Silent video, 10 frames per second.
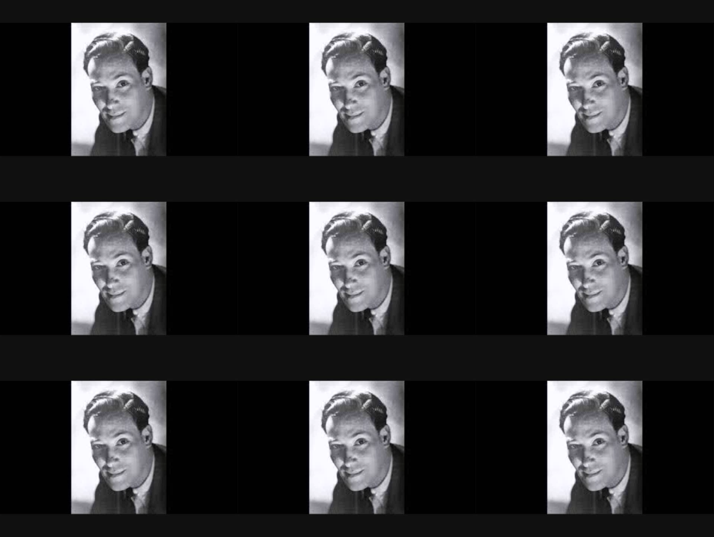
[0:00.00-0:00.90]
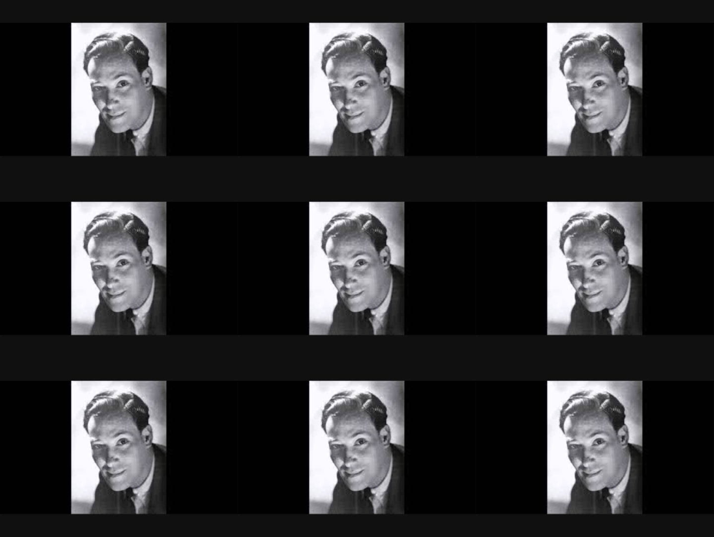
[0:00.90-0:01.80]

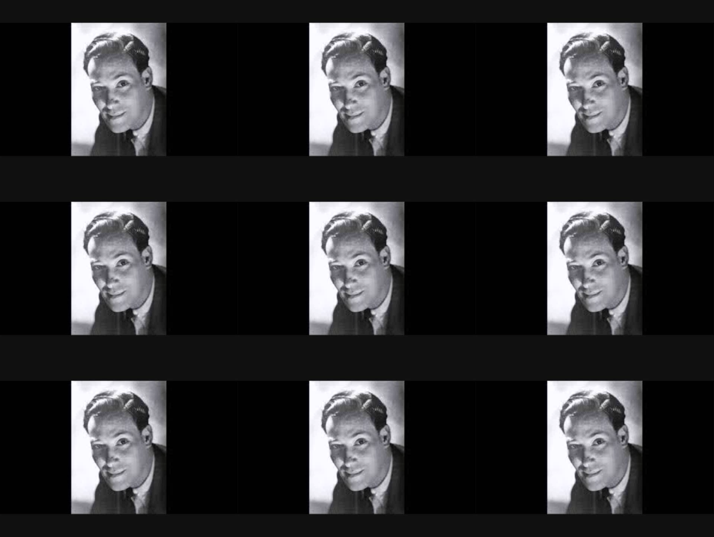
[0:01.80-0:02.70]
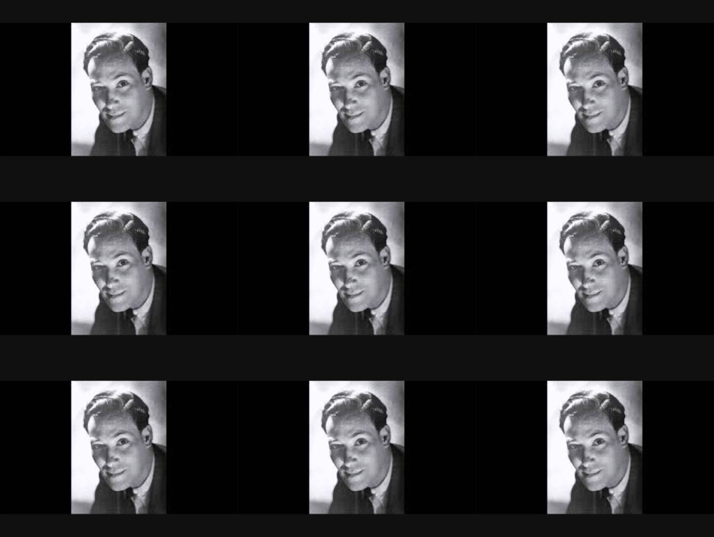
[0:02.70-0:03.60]

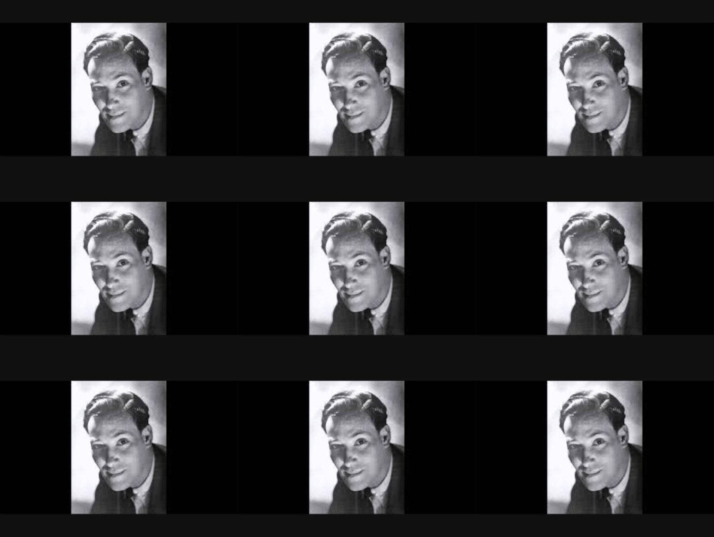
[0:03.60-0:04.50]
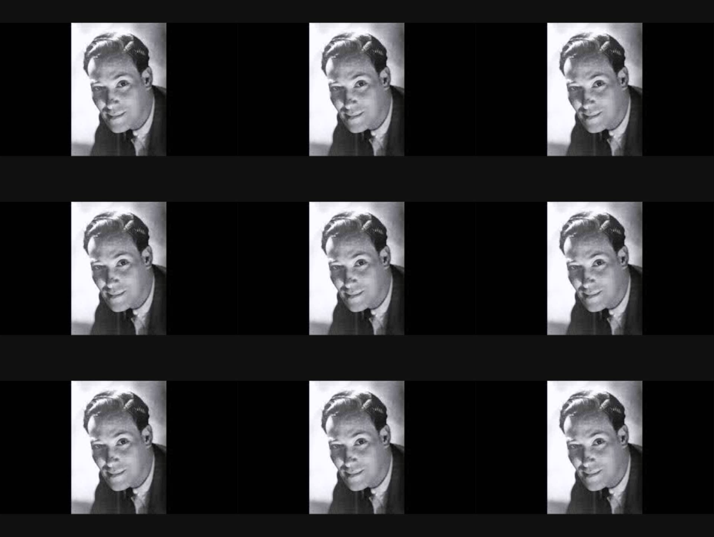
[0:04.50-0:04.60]
[no speech]